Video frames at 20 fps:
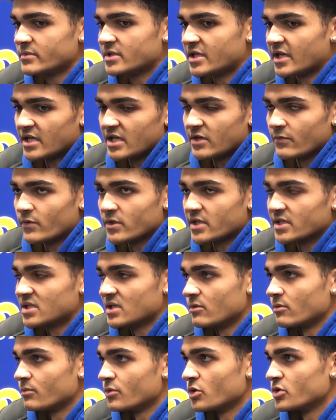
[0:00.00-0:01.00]
take it with the
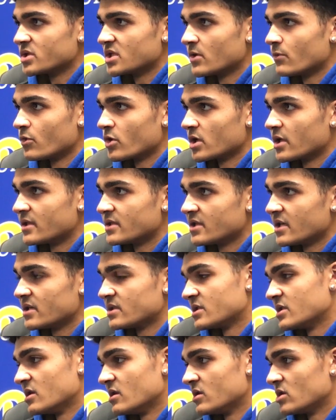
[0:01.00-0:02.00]
same approach that we're going to take
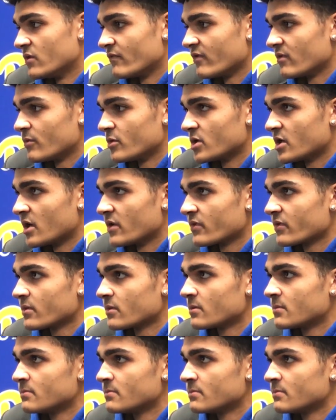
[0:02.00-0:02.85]
to November 9th.